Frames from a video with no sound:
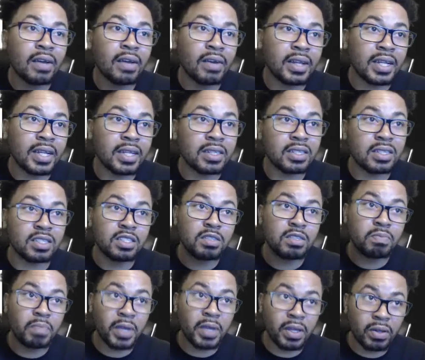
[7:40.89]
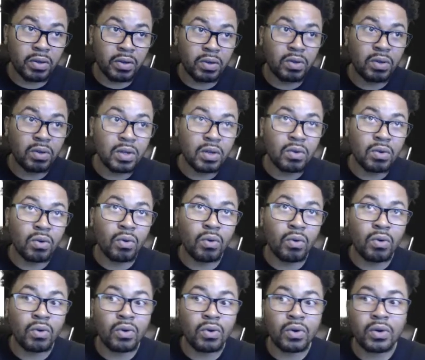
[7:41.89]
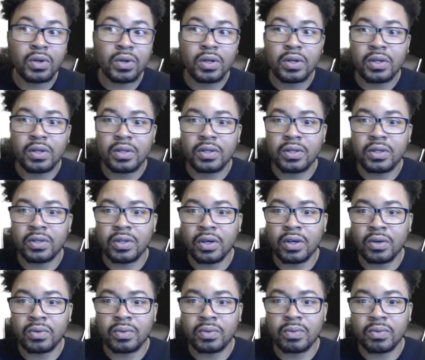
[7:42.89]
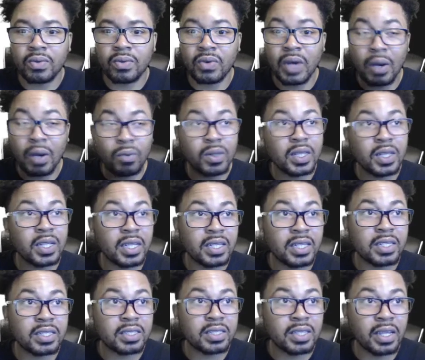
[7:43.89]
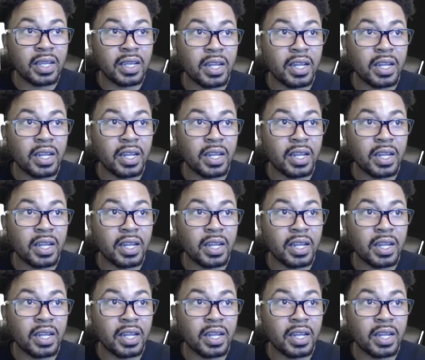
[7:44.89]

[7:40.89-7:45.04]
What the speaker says: I need this spell, or well, I really need this land.